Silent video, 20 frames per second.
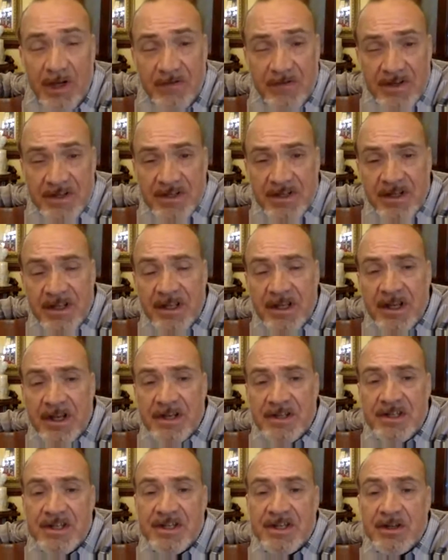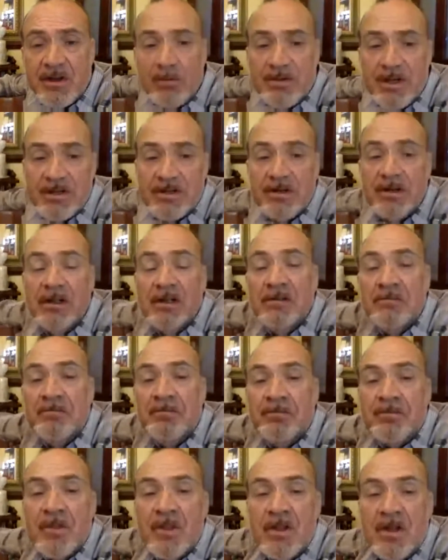previously an existing object.
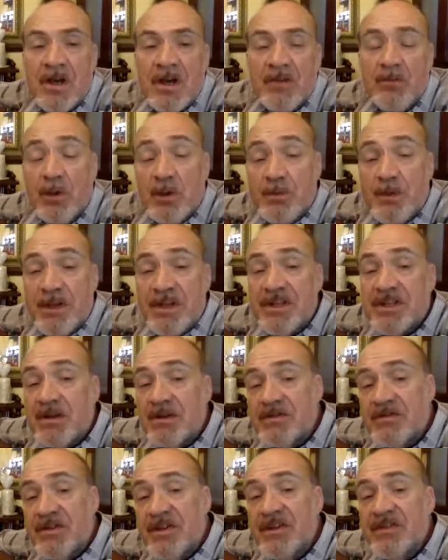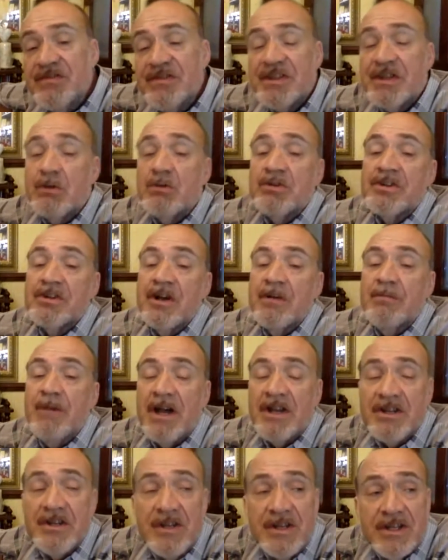And the basic design is a single
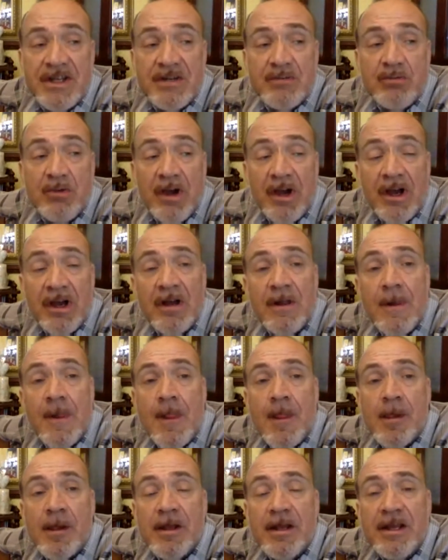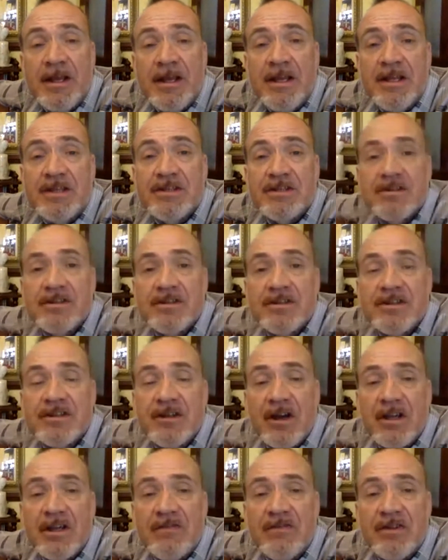design pattern. This is where it's
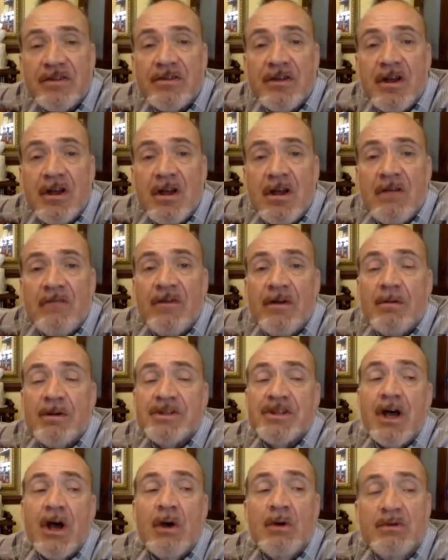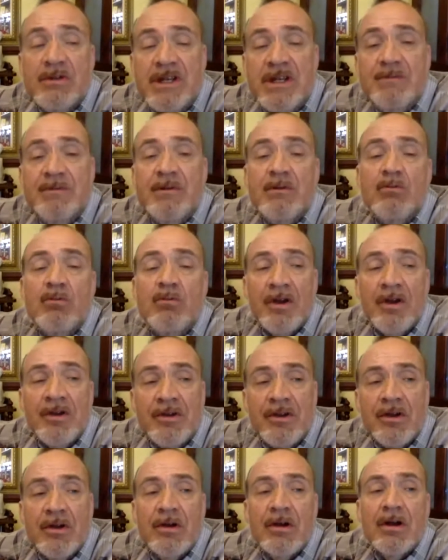decided that there must only
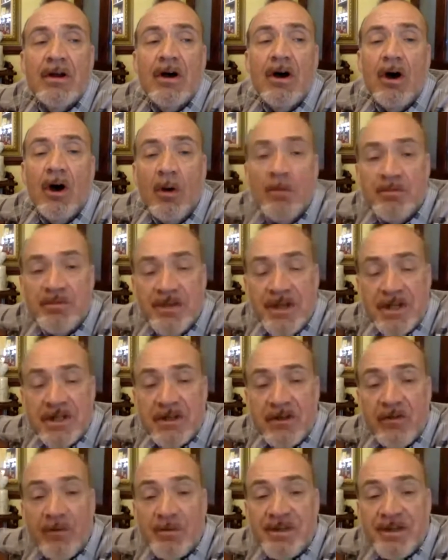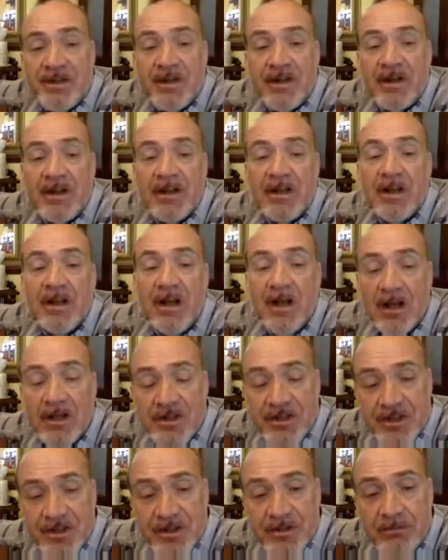one object of a particular
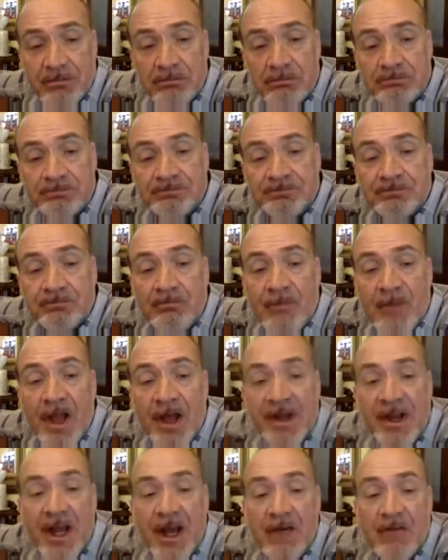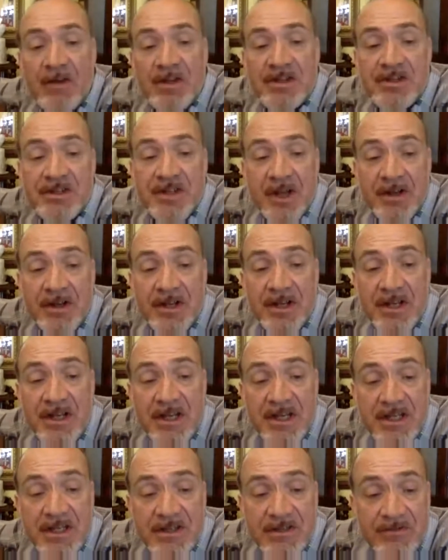class. And how that's done
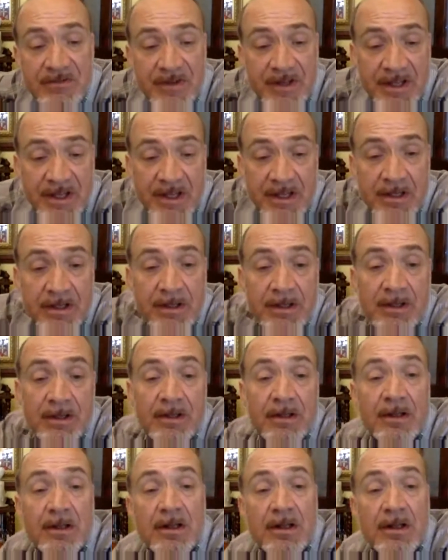is the